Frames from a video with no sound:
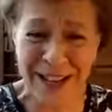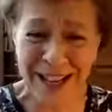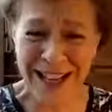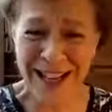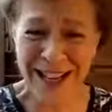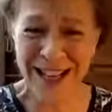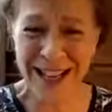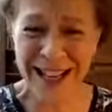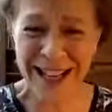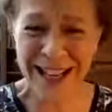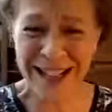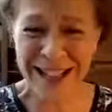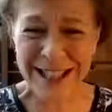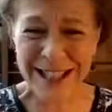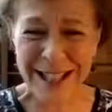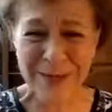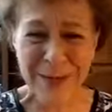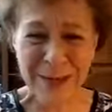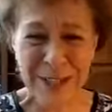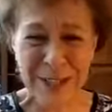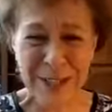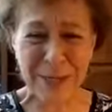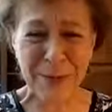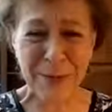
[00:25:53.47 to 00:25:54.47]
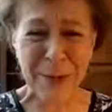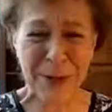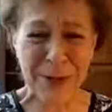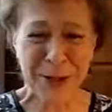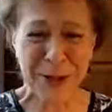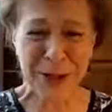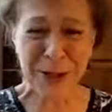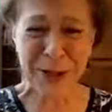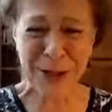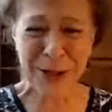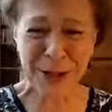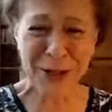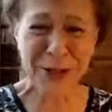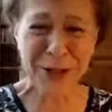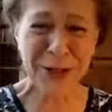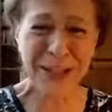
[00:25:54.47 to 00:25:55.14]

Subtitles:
And I said, well, this person sure